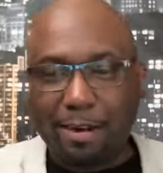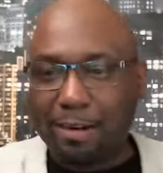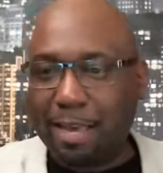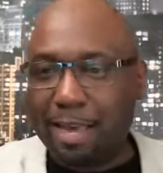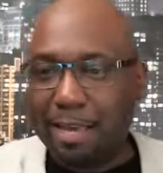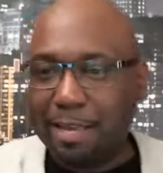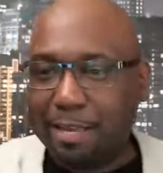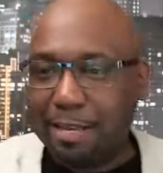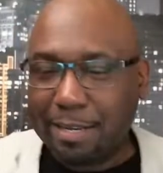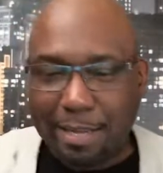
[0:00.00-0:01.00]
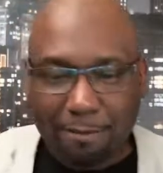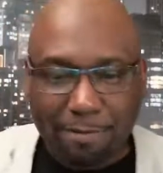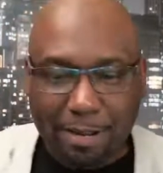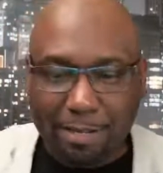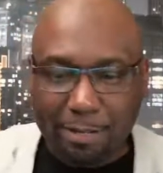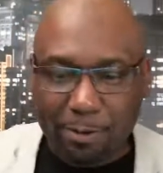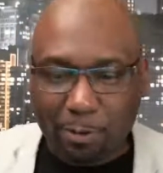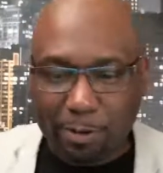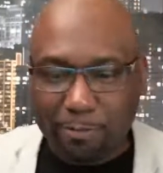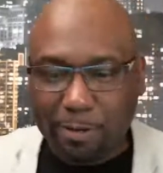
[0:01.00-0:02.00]
Okay? Definitely don't
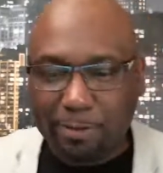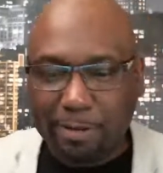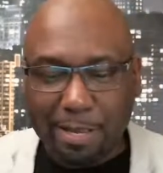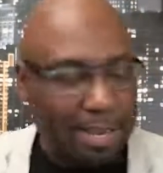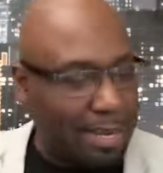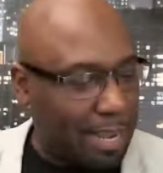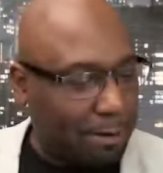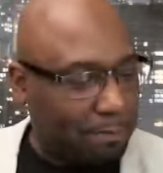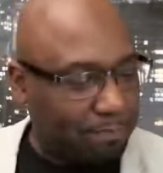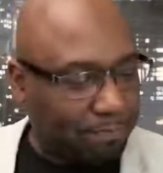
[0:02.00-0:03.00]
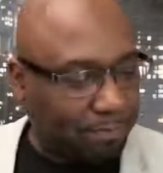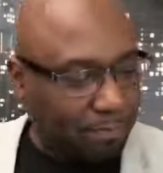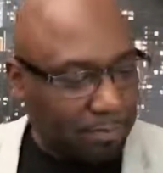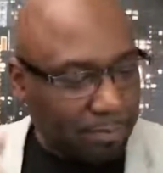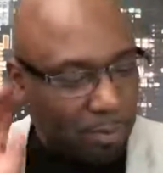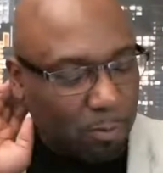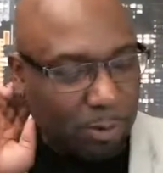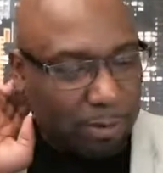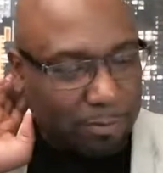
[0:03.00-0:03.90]
go with the flow. Now, one